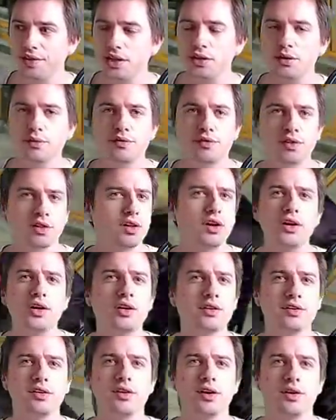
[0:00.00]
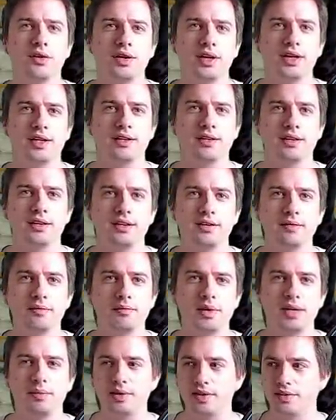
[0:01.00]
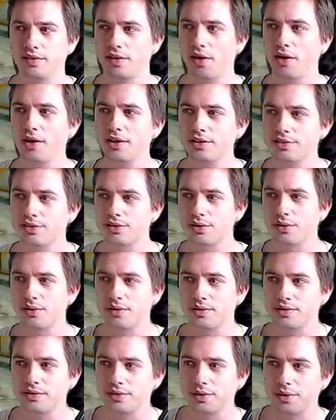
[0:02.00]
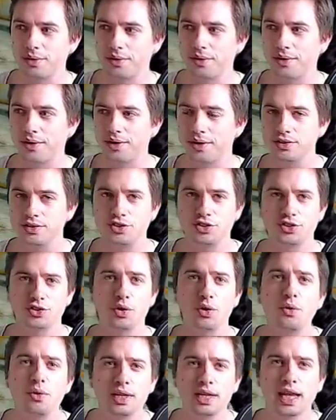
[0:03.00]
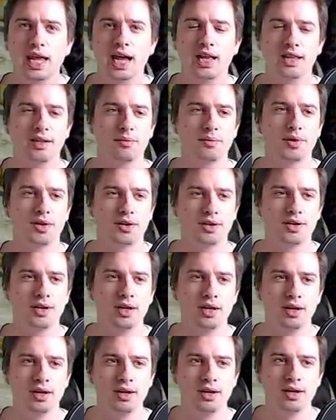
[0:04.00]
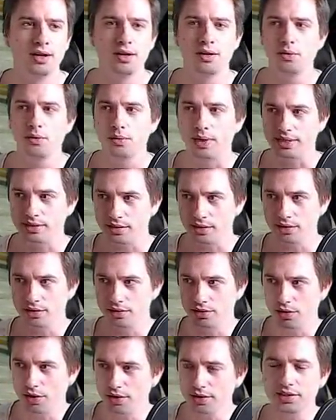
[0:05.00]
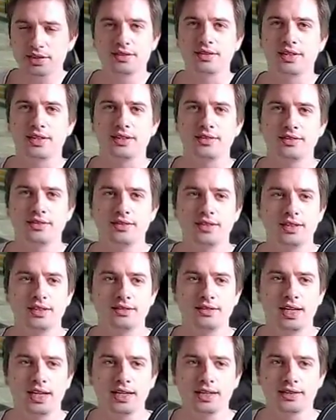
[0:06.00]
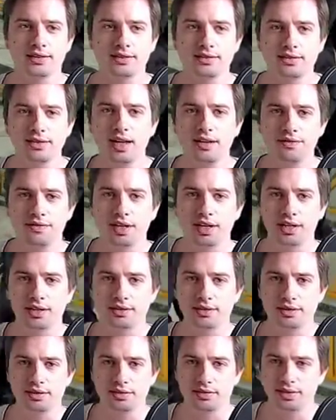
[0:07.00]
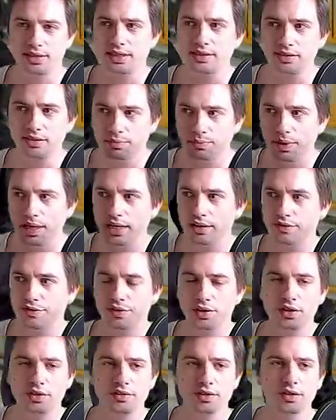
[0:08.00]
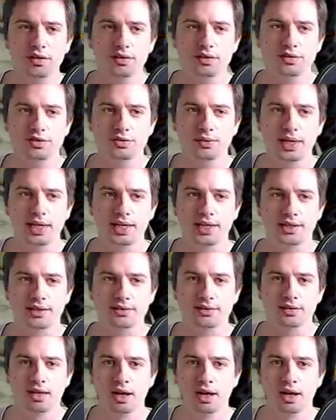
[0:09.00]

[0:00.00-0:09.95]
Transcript: you've learned, you know, in maybe Dark Souls or Soul Calibur. With Noctis in Tekken seven, these big vertical swings